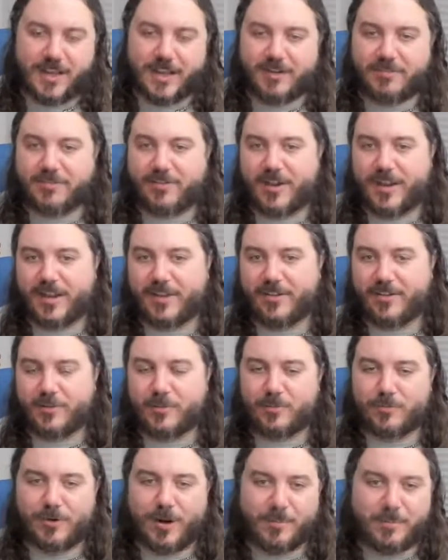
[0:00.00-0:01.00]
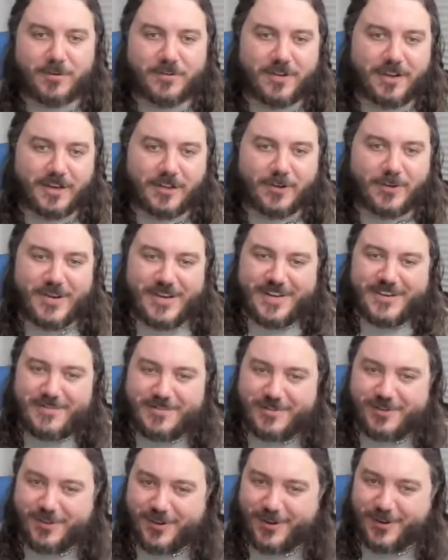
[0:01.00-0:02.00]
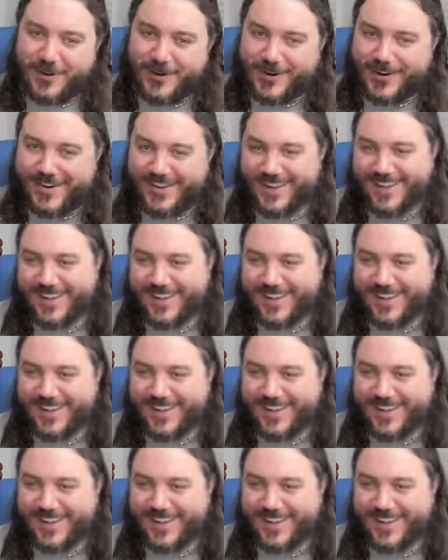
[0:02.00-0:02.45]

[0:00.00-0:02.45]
file who represent you in Florida.